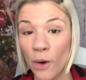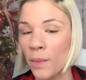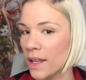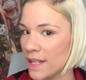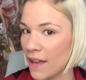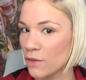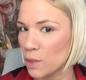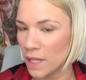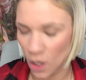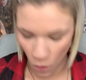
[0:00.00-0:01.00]
because I have so
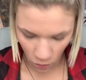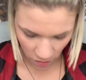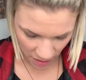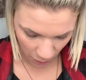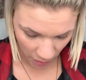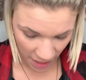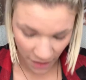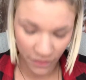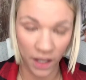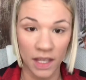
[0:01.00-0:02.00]
many holes and I really like
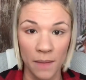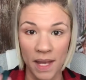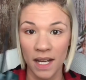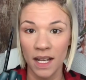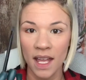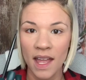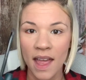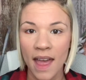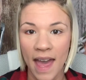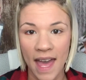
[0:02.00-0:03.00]
filling them in.
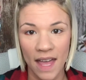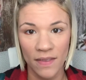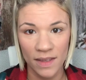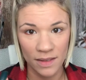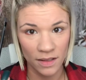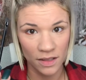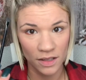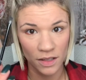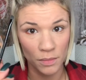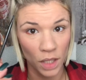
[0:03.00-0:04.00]
And this
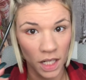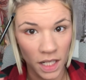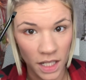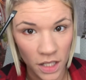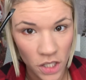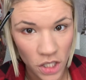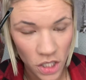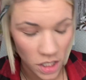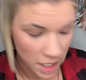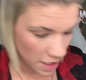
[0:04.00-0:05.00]
little brush,
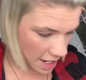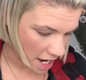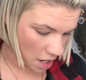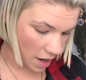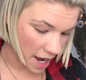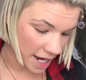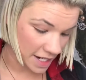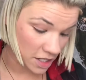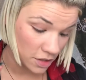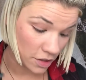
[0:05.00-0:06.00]
now I
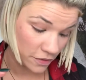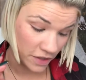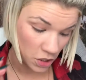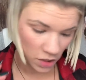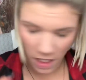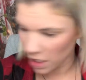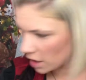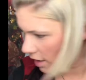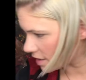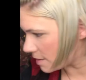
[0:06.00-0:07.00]
need to officially look
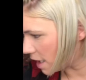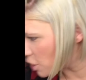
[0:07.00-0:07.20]
because I'm not